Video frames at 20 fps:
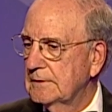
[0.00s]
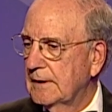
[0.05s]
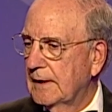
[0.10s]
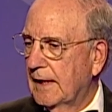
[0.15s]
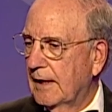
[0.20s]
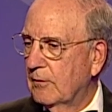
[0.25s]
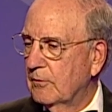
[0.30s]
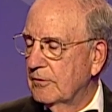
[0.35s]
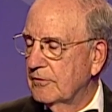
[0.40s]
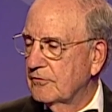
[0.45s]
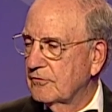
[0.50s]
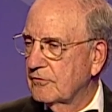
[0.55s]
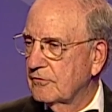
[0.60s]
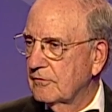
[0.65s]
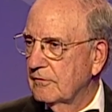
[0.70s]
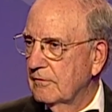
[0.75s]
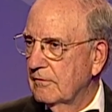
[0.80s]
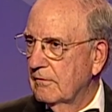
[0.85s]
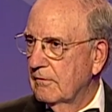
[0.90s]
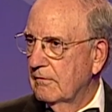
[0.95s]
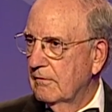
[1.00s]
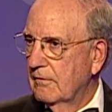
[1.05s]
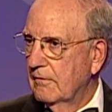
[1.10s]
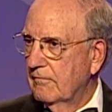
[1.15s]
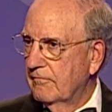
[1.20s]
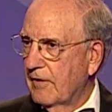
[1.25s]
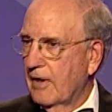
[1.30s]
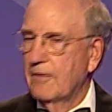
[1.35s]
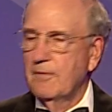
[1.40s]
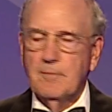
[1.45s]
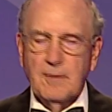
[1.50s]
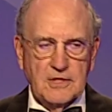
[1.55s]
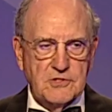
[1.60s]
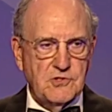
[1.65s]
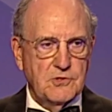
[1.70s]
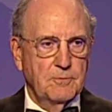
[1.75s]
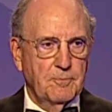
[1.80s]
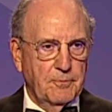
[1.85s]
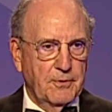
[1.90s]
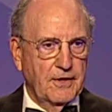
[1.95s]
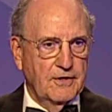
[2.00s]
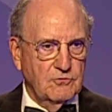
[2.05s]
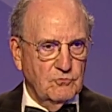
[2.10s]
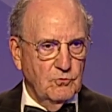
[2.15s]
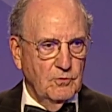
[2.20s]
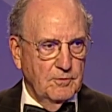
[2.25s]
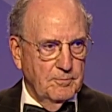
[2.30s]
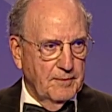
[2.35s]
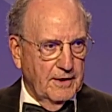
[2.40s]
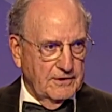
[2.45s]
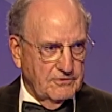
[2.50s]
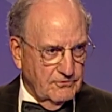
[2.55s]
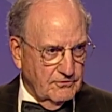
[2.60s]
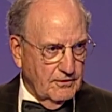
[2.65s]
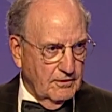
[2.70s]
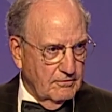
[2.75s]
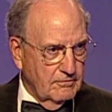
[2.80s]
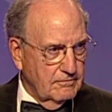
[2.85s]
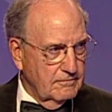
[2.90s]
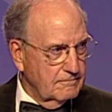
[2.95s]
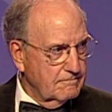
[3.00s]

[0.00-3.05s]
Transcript: I was very much impressed with myself.